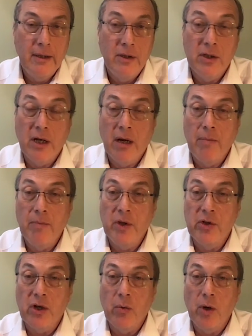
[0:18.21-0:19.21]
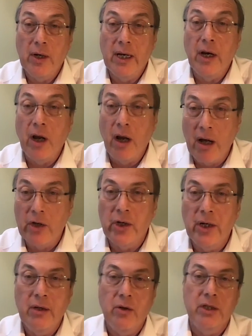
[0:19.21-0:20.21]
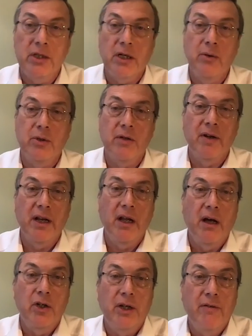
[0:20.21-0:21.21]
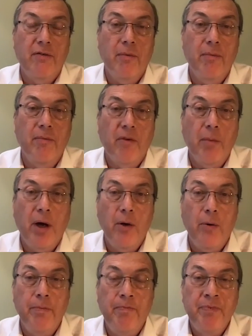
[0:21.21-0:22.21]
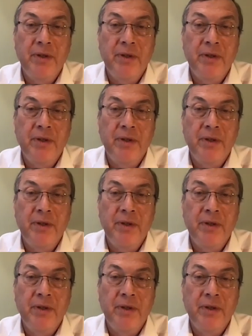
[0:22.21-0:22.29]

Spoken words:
to come and start working largely, not exclusively, largely from home.